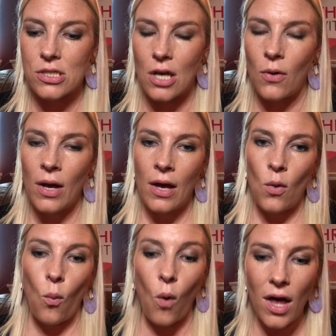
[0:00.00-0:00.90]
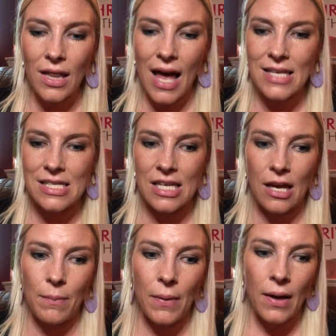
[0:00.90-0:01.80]
So one last
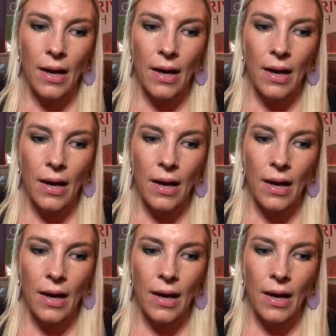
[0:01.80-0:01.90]
tip.